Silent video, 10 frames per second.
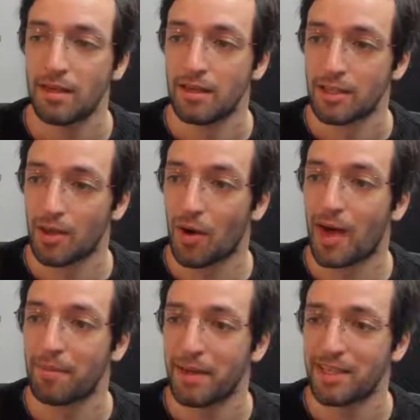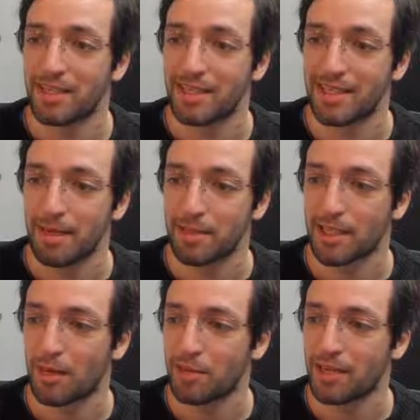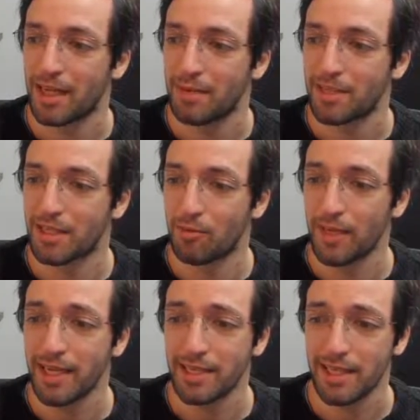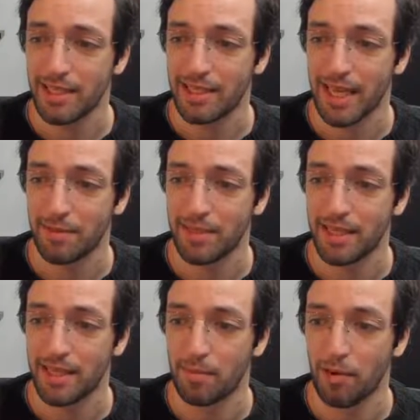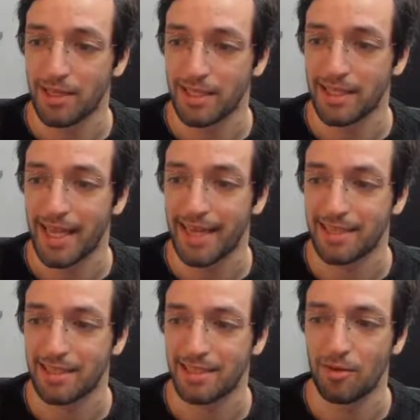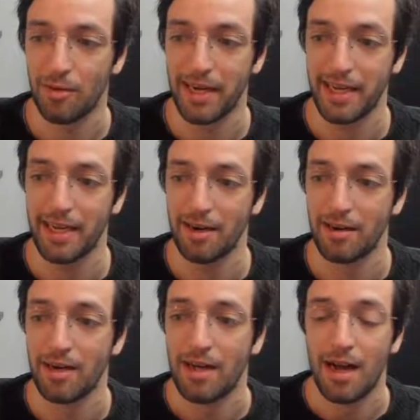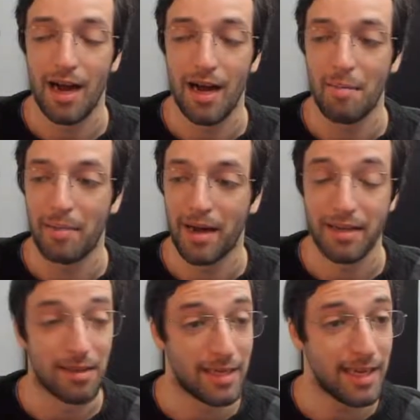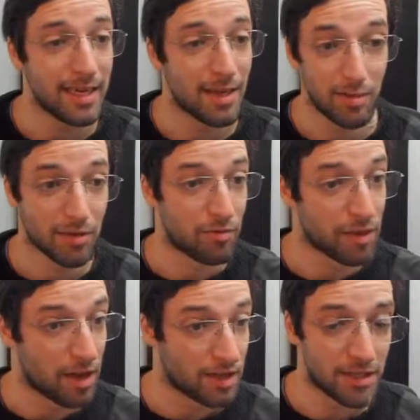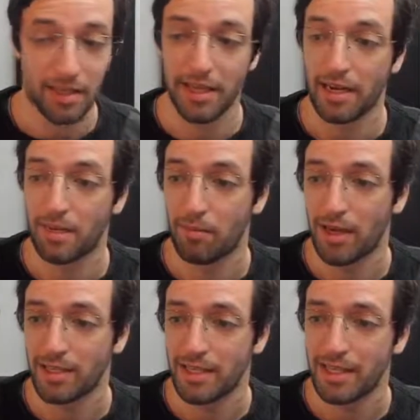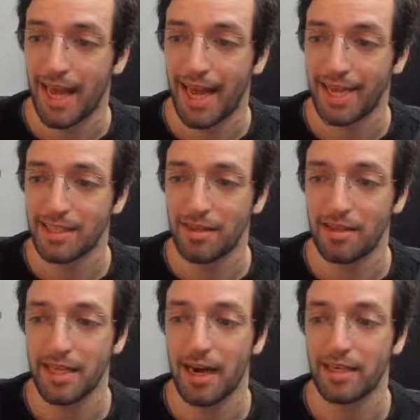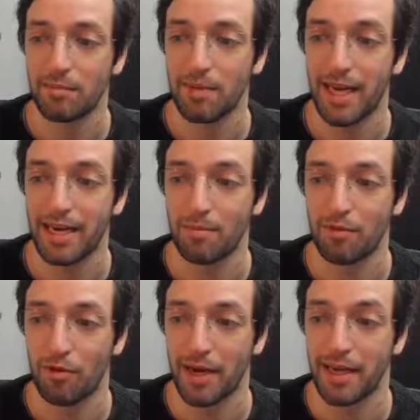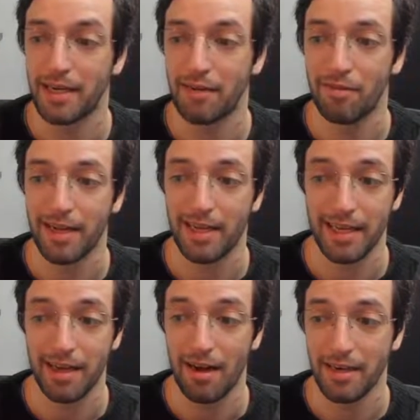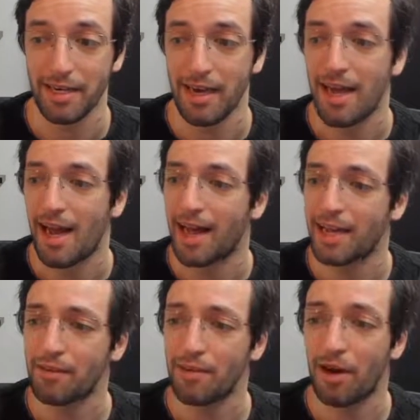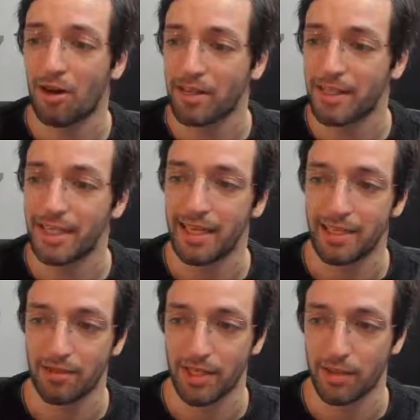So I mentioned steps a couple times. We can see the steps in the process tasks right here. My colleague that would have launched the audit process has done the audit planning beforehand. If I click on it, I can view all the details of this